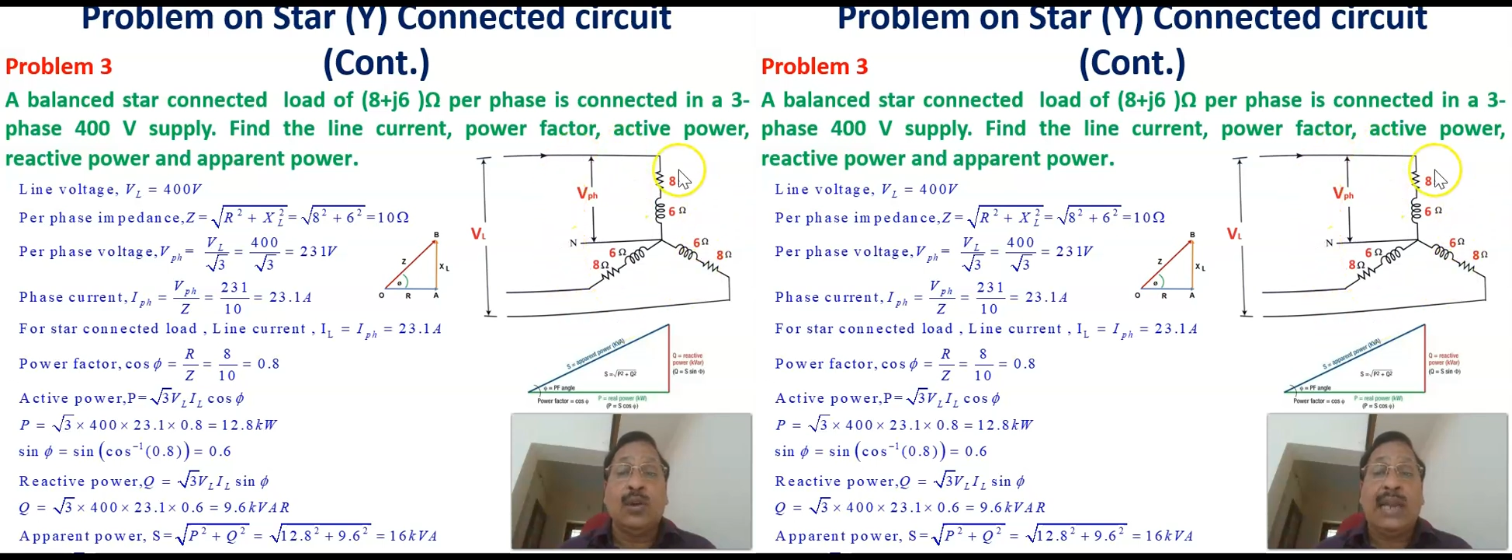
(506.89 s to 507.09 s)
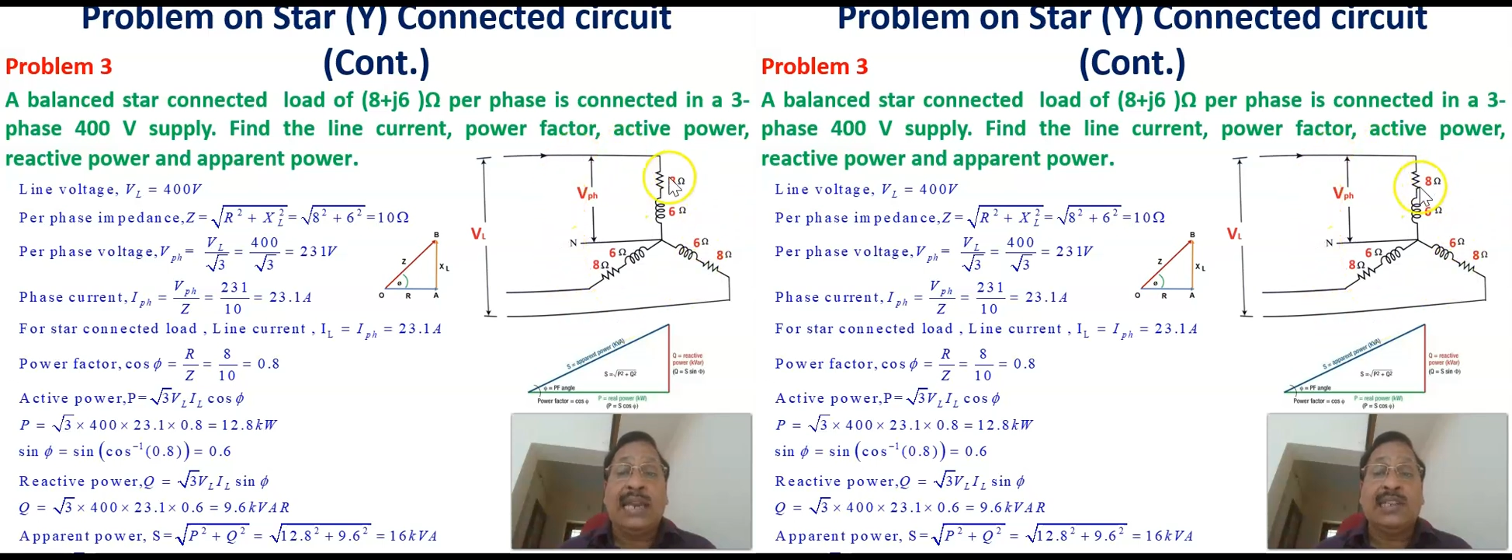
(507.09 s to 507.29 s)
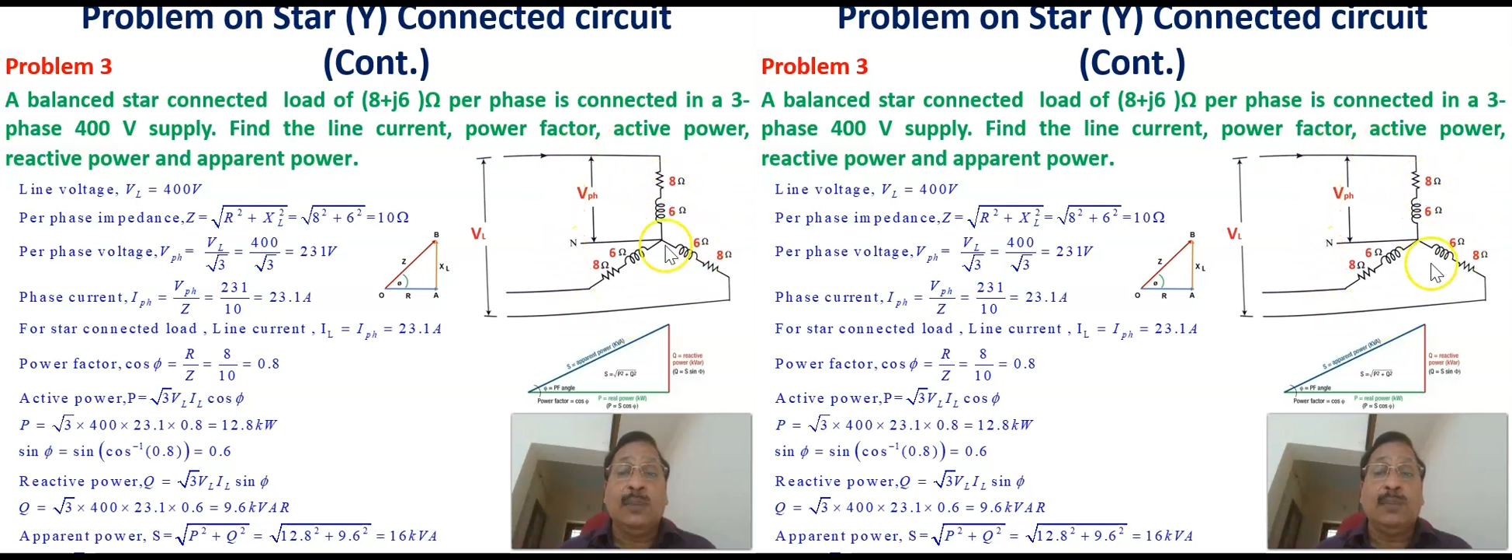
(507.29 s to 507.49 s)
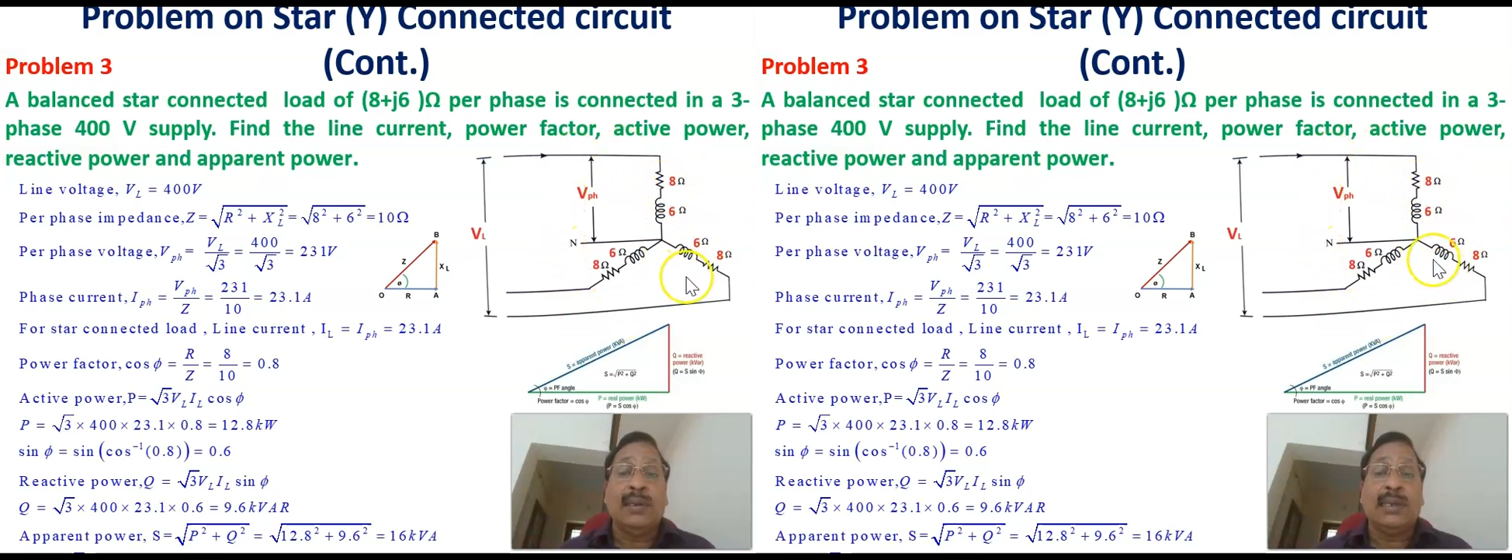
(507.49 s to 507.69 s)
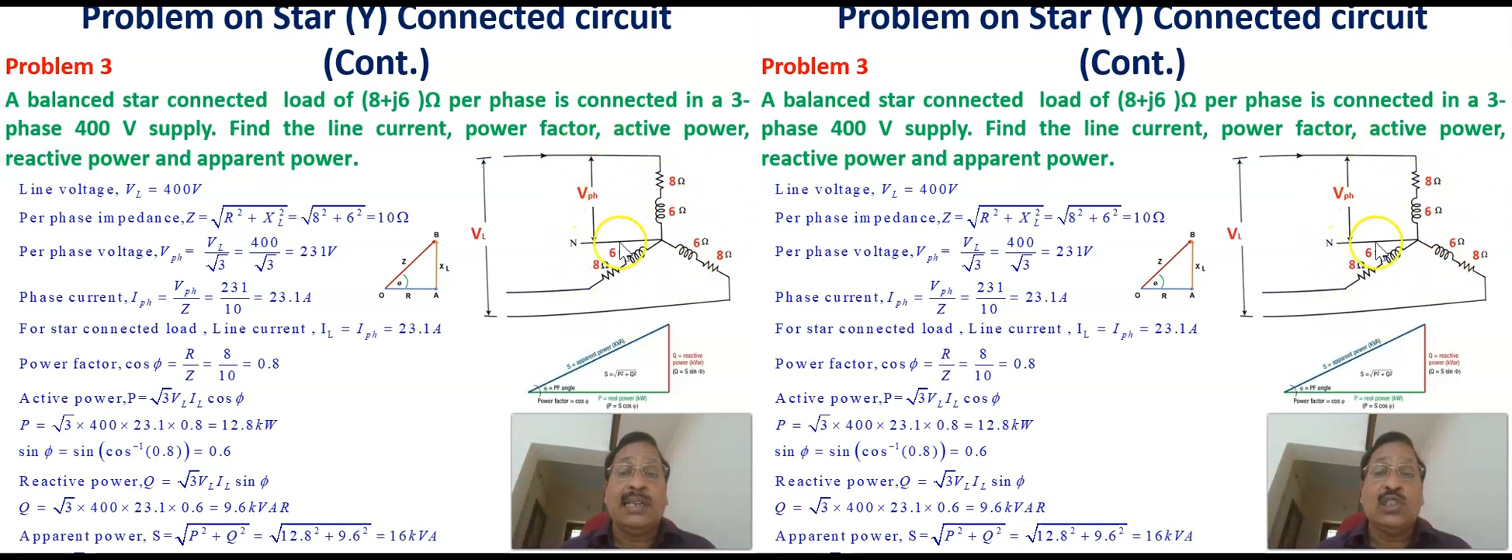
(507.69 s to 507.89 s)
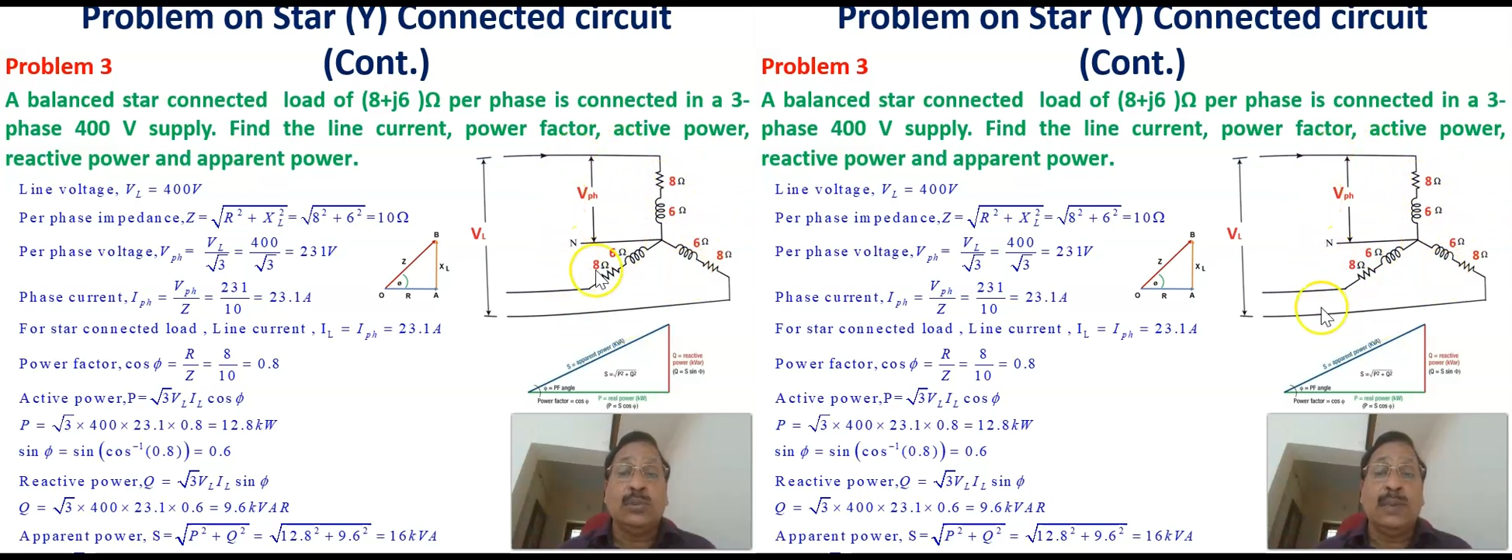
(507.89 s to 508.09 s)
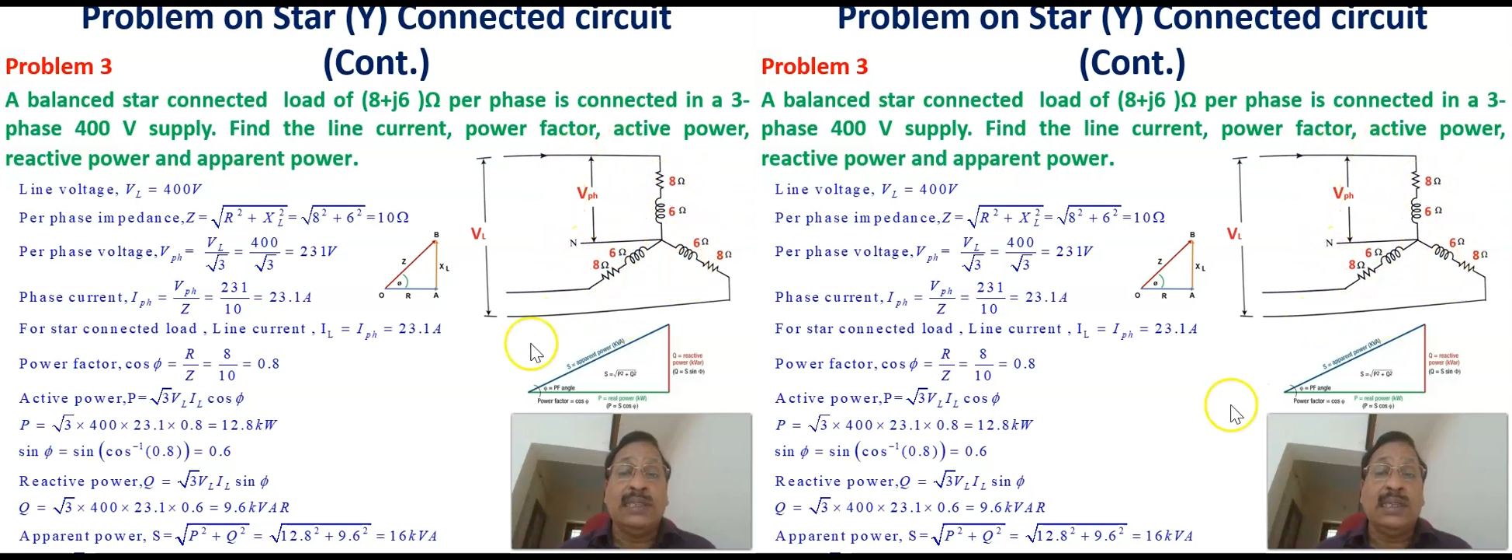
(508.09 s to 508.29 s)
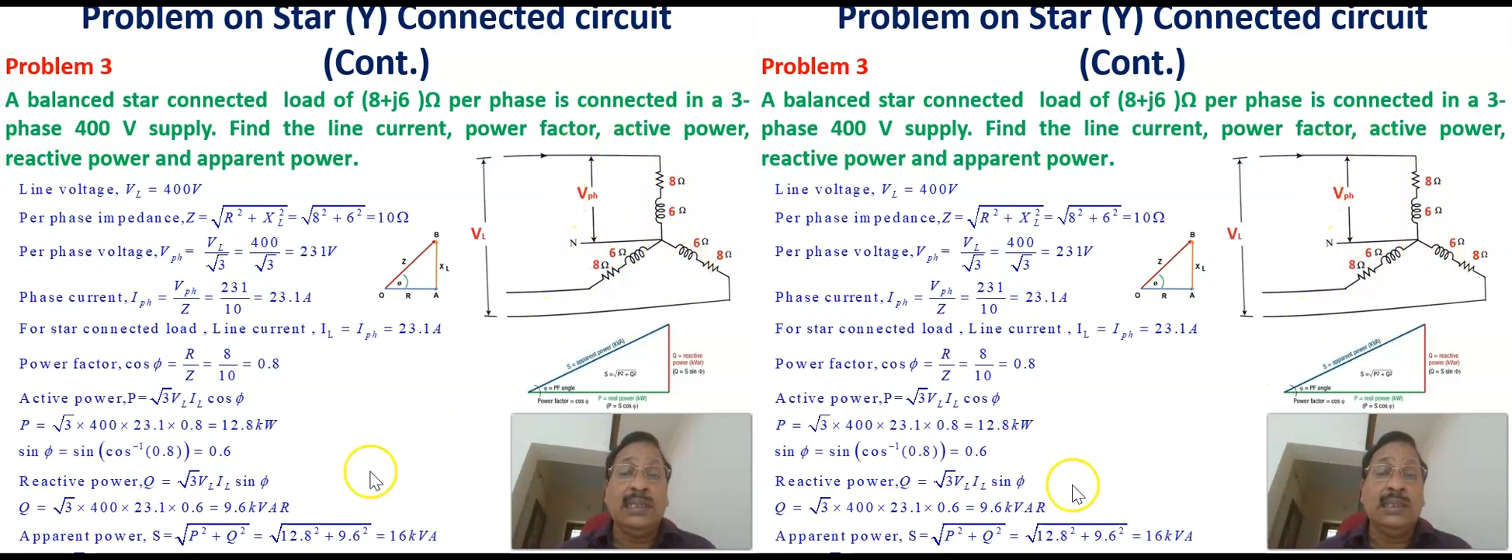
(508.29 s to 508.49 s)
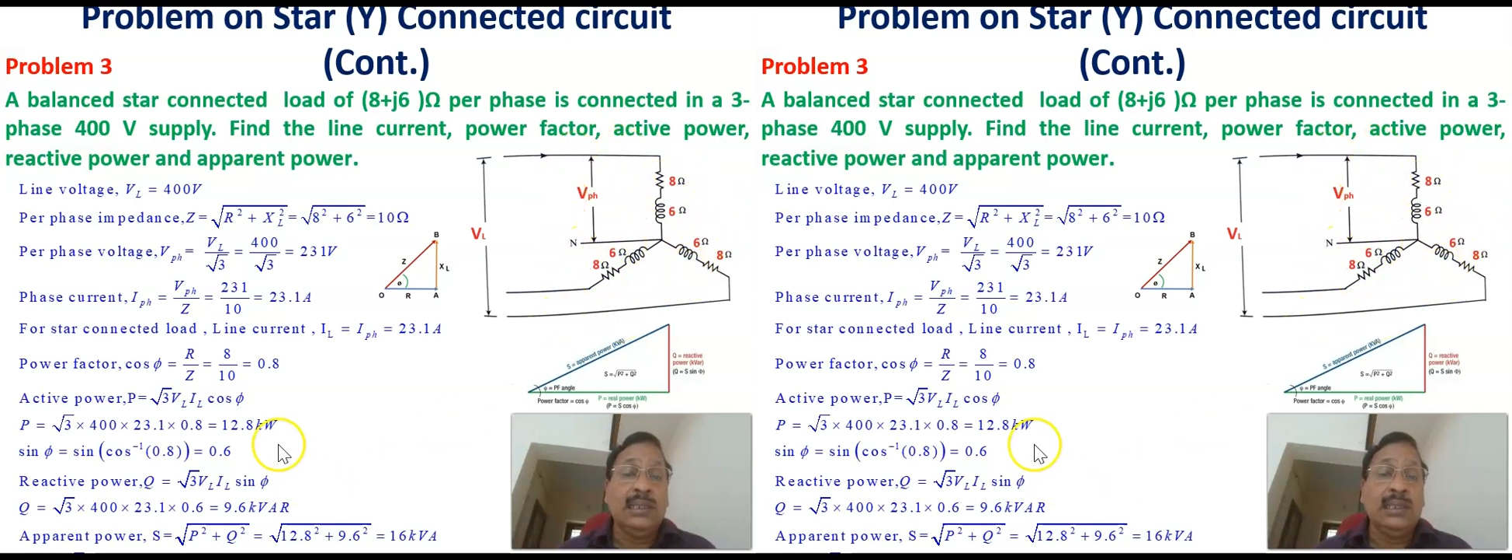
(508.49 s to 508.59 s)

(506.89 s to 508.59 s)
or active power consumed by the